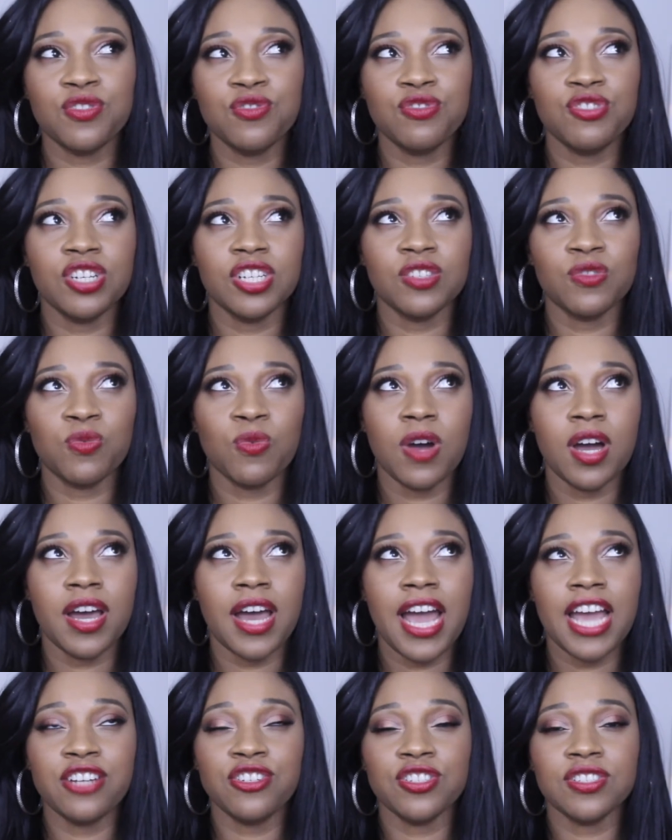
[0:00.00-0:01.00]

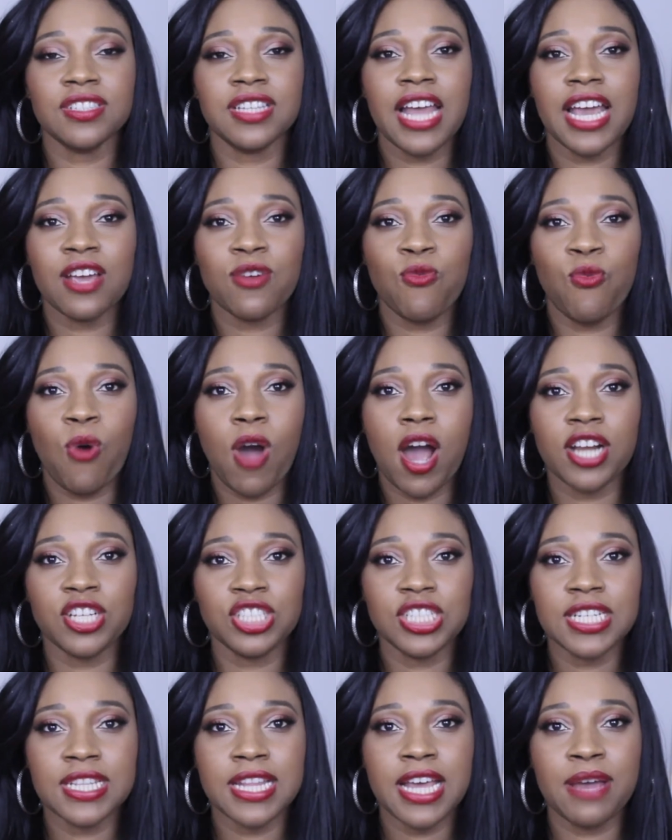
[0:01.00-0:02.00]
I just like
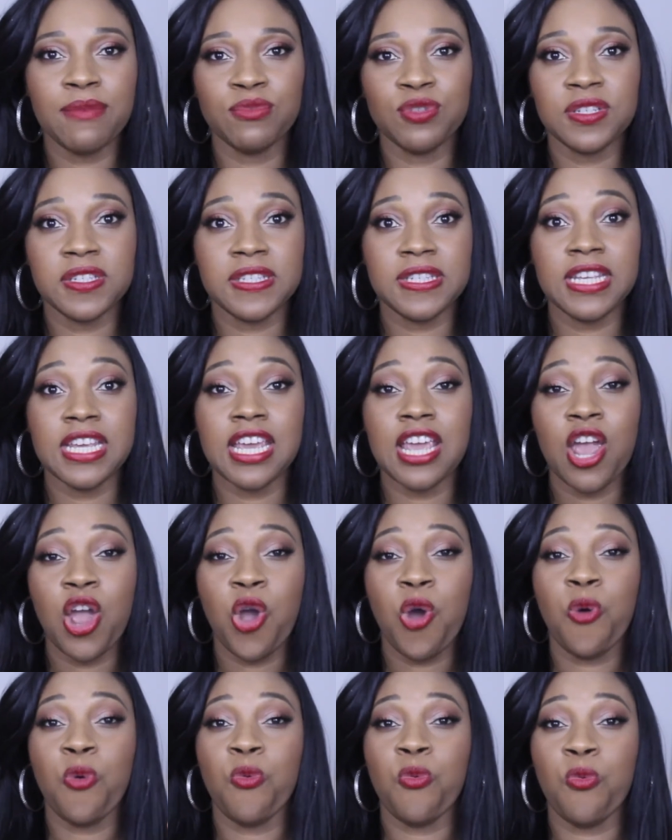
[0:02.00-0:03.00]
watching them to see
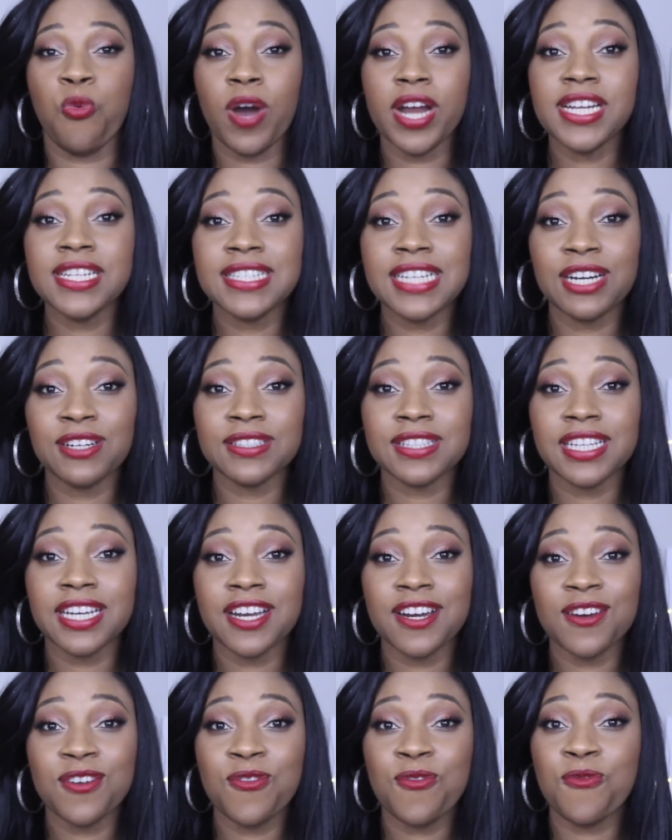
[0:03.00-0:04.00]
what is out
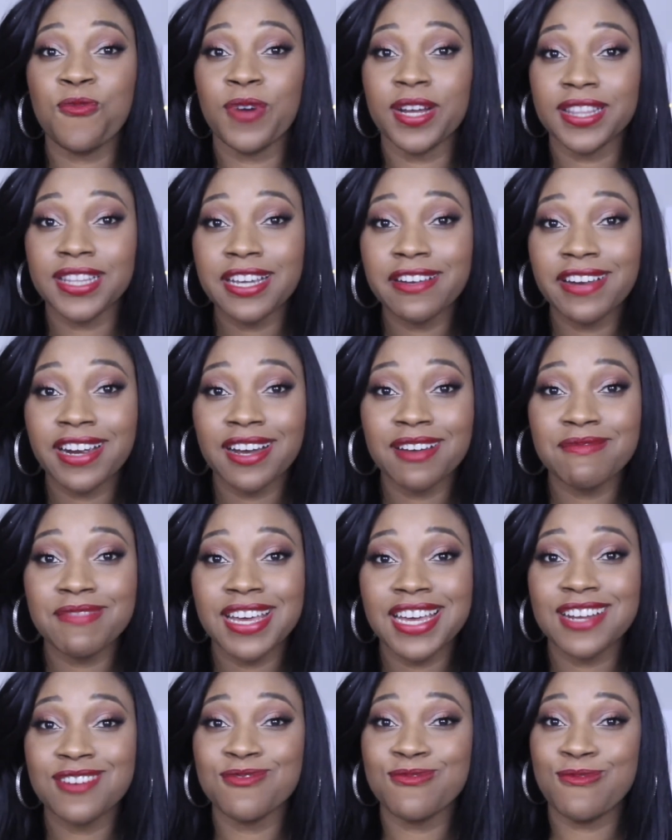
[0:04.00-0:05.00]
there, what they
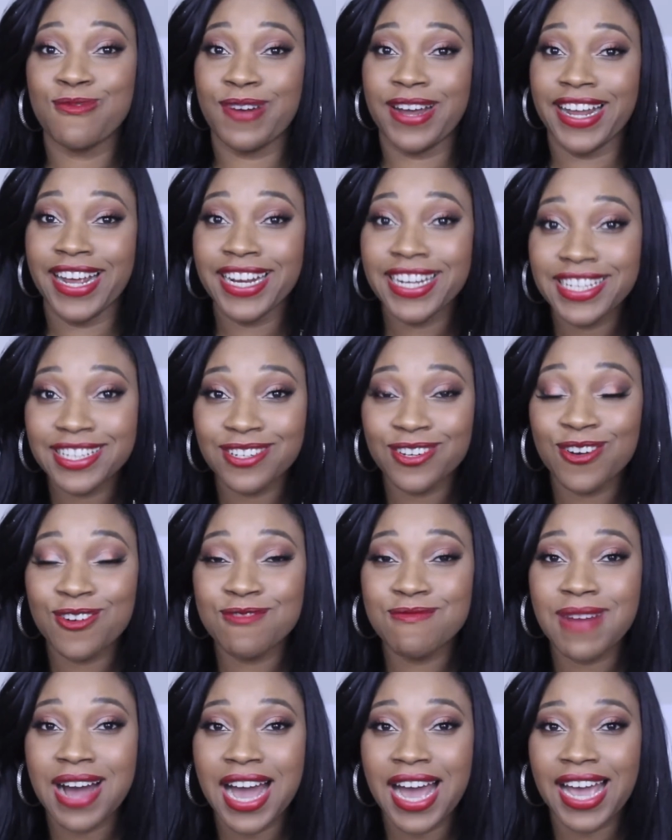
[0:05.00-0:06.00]
recommend, what I need to
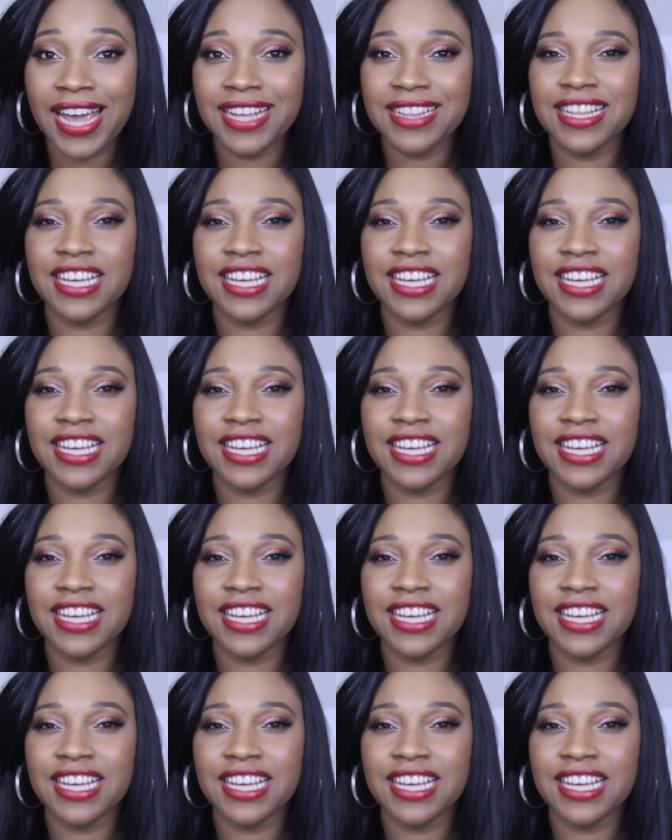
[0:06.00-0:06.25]
go buy.